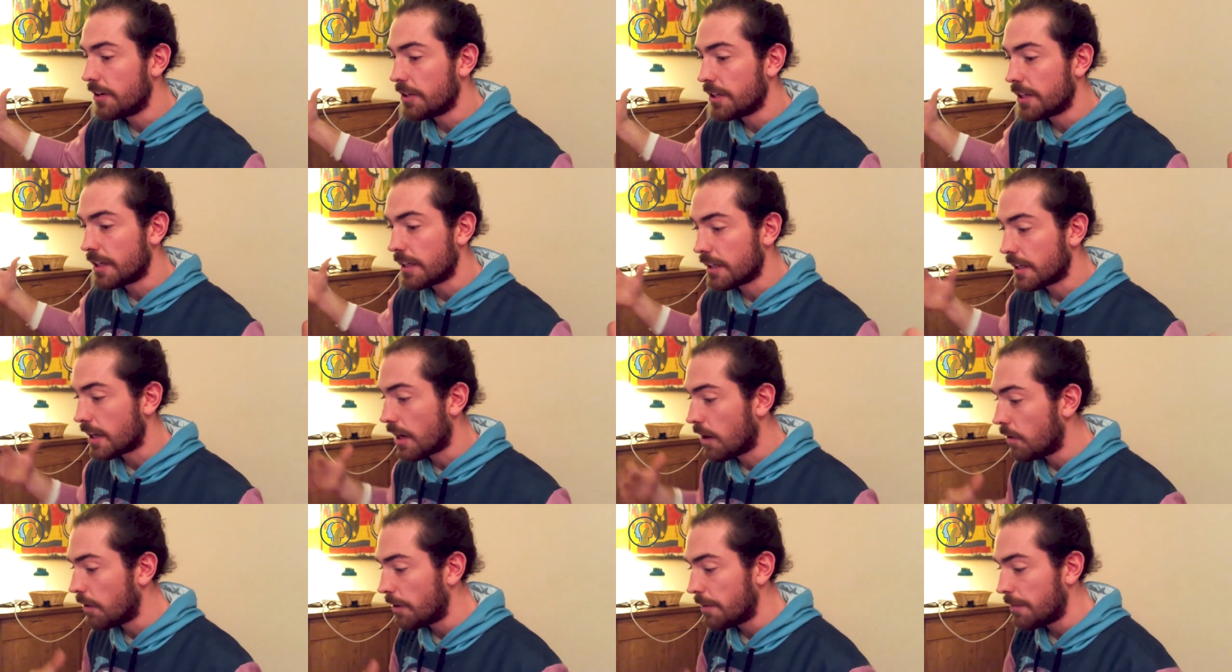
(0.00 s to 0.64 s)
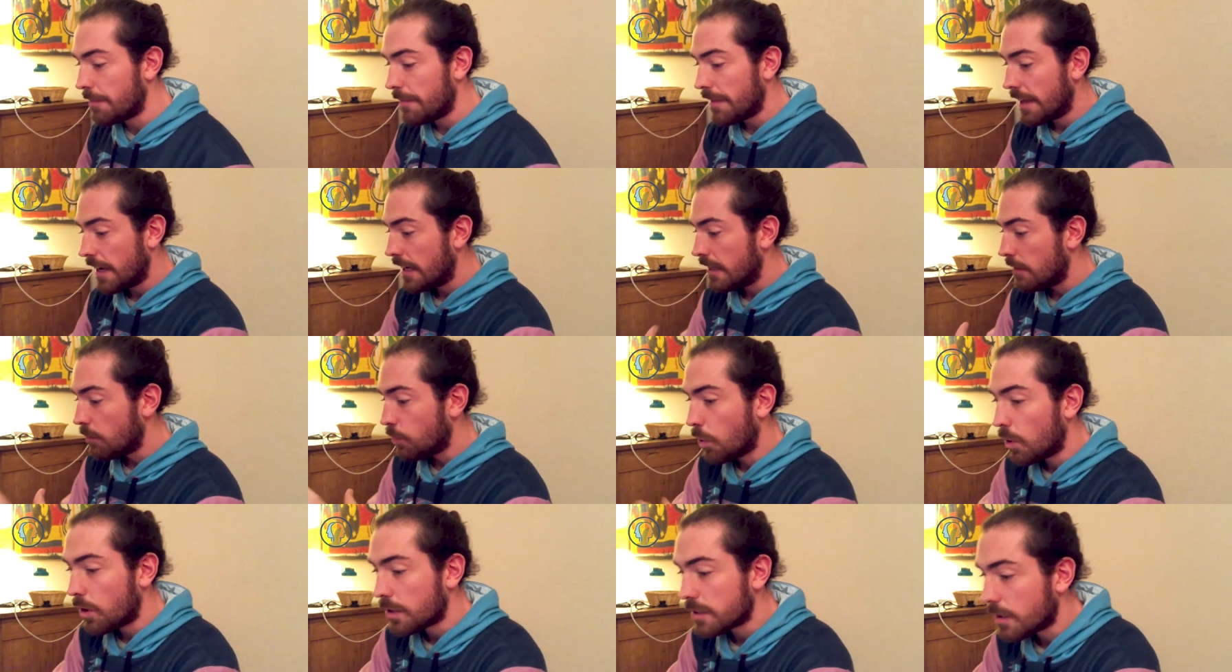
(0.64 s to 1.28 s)
and you can go and
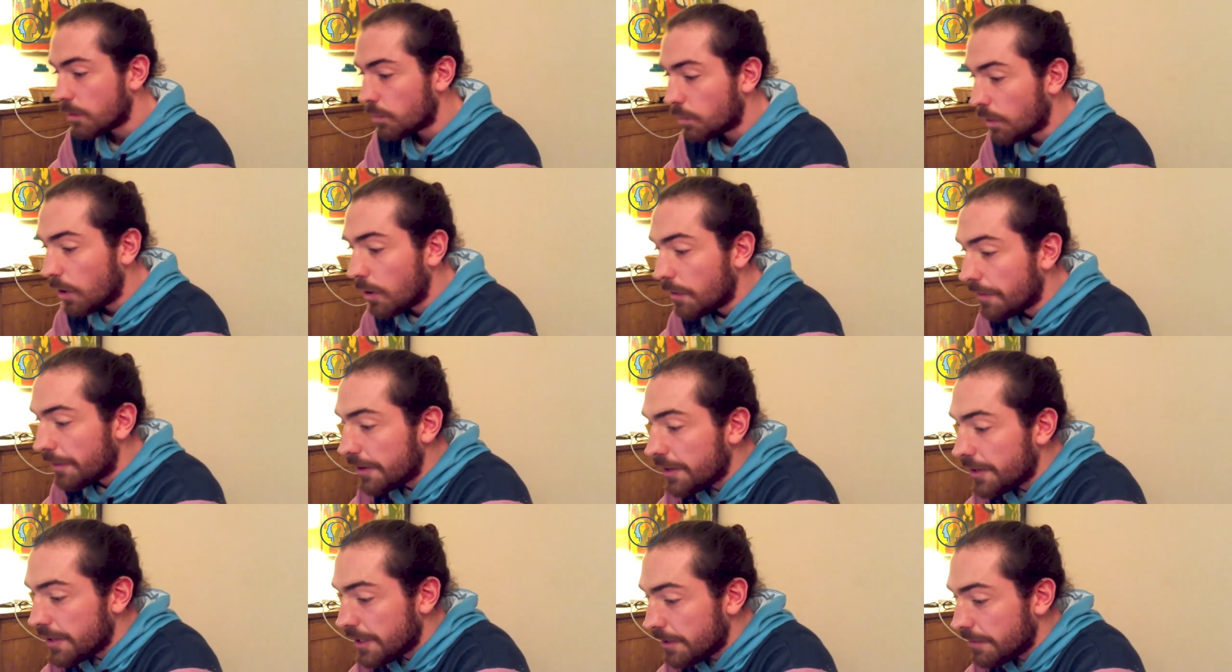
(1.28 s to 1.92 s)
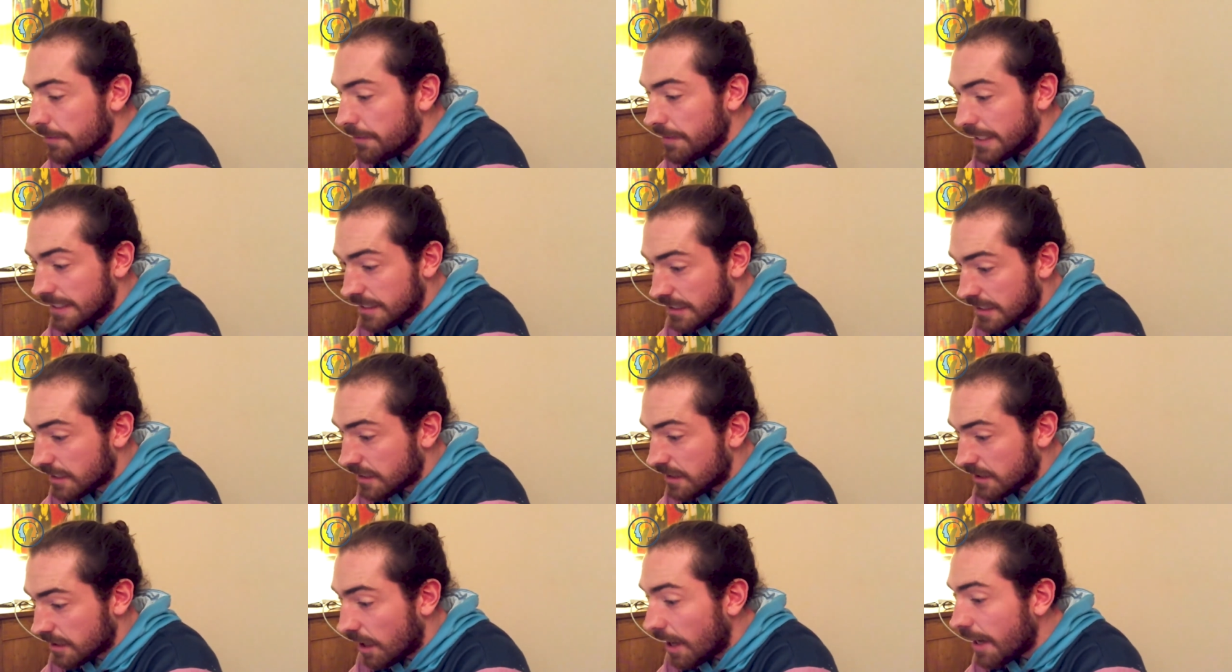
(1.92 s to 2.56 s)
walk the road that you
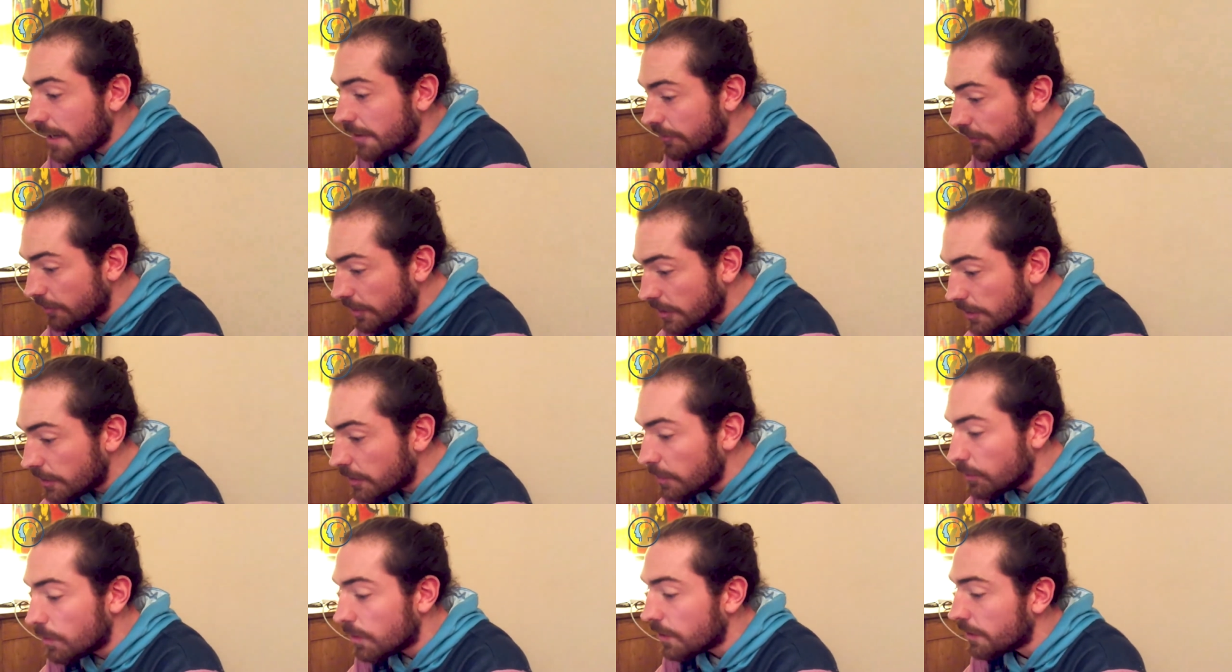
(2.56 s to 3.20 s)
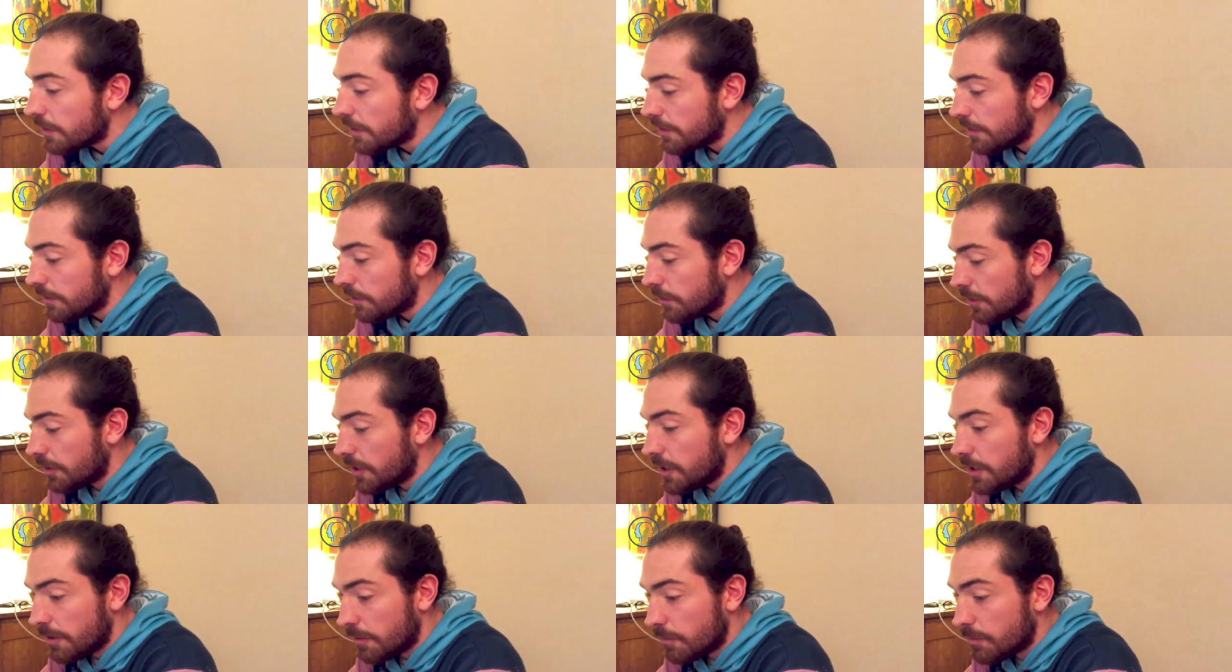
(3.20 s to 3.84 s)
it's designed for you, or that
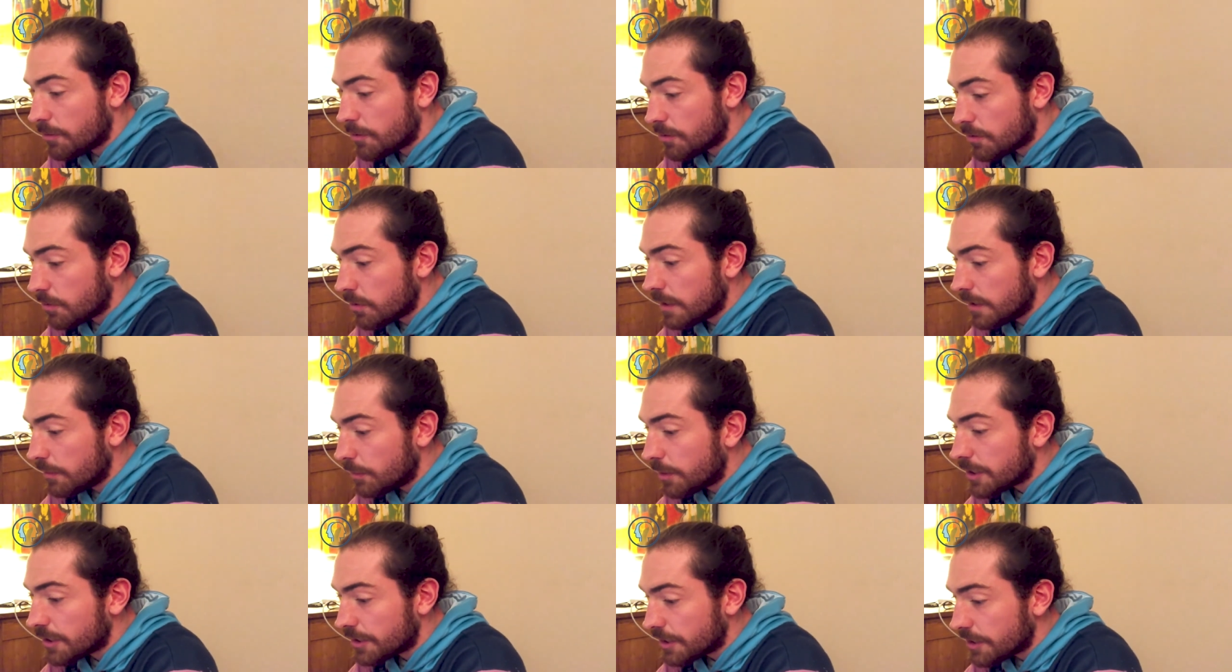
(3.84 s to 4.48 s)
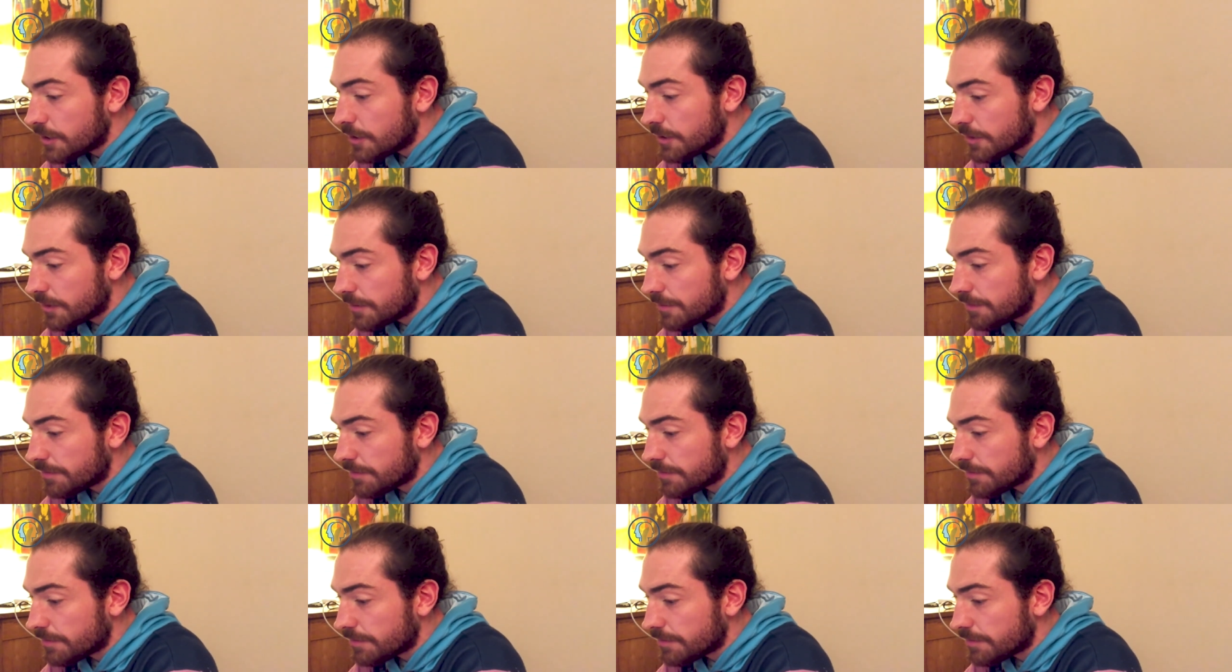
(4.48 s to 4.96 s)
or that you truly want to